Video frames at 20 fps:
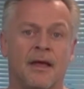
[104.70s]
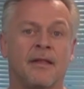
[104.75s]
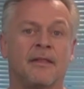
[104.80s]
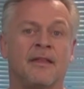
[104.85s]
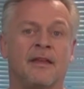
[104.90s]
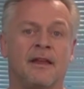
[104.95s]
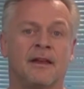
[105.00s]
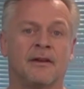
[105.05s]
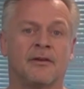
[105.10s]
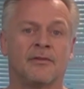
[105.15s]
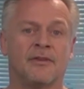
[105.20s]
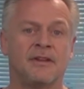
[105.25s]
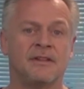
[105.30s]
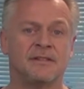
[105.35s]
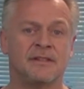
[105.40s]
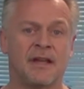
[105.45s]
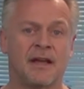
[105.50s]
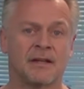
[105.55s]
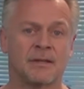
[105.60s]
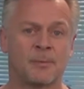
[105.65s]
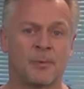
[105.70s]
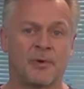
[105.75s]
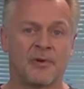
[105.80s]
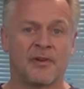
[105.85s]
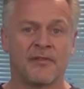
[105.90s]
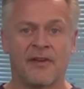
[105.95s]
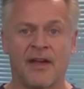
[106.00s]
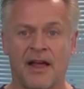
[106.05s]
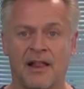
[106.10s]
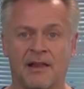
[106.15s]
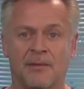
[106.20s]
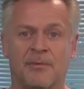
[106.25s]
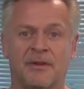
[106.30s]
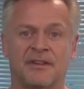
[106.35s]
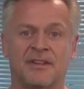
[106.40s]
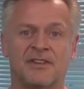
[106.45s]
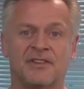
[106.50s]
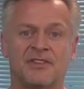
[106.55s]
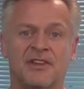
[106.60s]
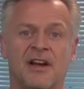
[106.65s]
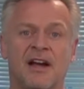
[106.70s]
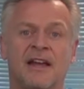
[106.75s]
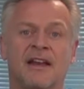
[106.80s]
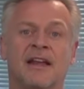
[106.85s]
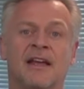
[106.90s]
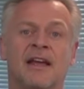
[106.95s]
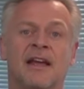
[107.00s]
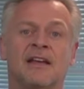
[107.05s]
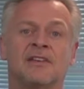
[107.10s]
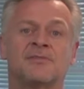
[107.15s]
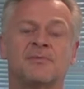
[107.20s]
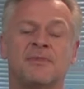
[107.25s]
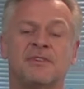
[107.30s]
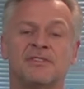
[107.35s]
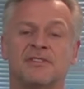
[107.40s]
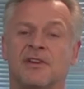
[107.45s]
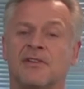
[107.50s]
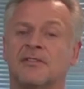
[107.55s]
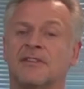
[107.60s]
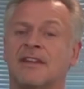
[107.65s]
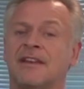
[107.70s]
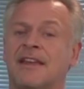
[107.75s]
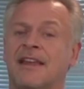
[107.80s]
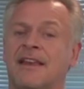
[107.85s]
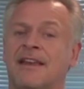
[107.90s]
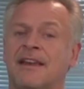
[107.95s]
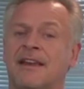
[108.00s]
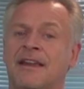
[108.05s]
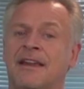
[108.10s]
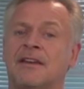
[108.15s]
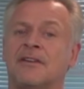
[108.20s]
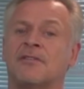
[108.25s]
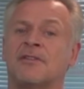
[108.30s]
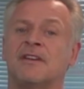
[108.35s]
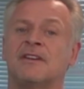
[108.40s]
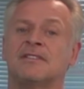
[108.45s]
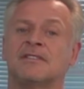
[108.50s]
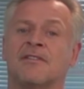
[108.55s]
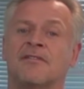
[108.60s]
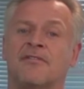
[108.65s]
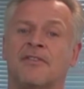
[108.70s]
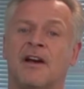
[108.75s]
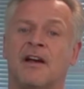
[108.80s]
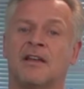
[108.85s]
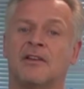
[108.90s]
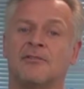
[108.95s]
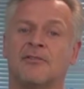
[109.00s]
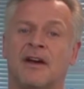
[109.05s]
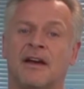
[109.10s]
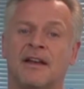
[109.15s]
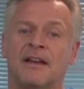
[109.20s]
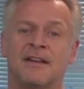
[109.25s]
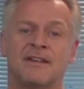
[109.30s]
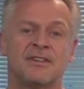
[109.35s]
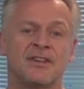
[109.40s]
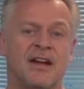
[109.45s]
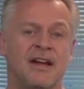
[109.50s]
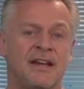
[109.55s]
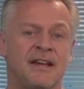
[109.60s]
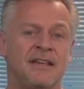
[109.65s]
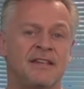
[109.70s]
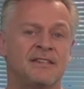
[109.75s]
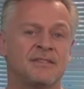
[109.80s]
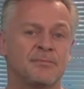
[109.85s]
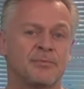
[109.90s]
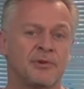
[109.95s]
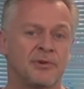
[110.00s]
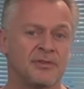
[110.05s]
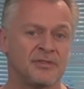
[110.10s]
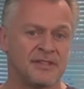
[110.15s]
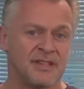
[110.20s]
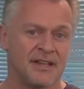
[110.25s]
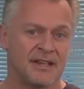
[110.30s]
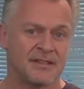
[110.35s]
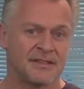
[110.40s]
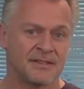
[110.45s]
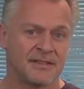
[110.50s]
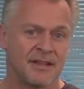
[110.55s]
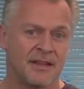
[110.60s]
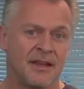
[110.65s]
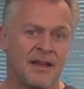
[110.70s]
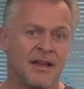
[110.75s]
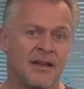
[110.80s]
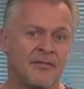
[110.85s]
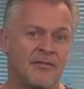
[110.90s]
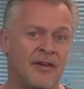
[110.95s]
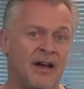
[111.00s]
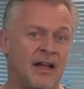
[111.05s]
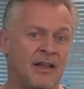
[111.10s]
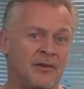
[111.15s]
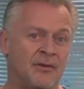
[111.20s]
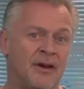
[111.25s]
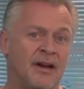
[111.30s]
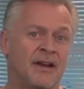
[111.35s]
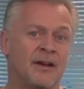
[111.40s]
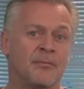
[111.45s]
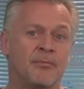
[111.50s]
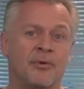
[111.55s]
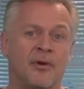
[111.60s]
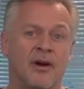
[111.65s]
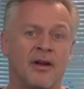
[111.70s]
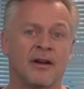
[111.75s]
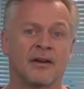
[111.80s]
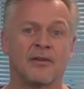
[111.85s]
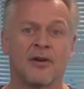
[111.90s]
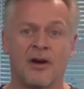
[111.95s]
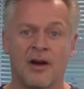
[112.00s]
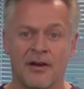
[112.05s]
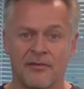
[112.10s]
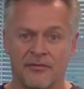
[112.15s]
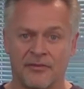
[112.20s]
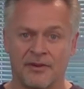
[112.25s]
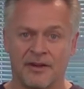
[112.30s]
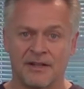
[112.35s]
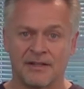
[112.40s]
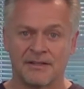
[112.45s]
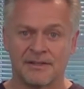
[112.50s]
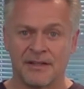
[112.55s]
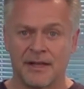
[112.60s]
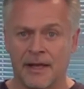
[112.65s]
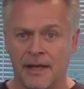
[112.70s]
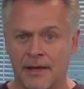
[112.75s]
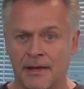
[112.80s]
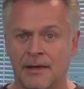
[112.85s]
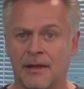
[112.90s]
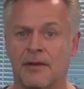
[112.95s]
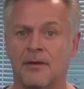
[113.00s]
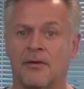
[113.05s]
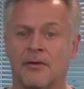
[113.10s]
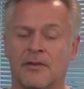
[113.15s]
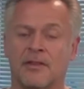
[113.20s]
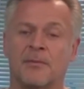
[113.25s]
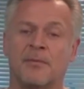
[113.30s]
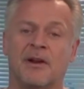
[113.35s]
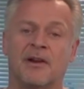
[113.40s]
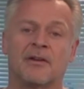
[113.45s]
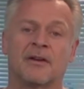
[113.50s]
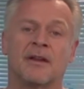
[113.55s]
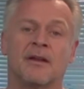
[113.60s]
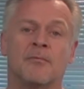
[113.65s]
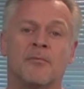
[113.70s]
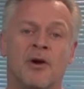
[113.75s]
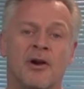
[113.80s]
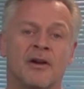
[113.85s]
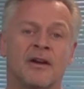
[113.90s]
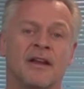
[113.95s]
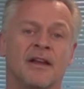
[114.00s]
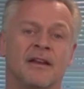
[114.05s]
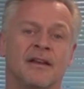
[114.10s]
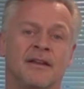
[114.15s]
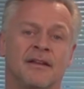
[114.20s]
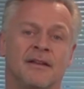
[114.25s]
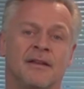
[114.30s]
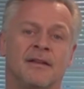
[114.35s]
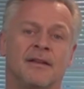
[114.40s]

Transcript: The increased export of halibut to China has resulted in an increase of value-added Chinese processed value-added product offerings in the North American market.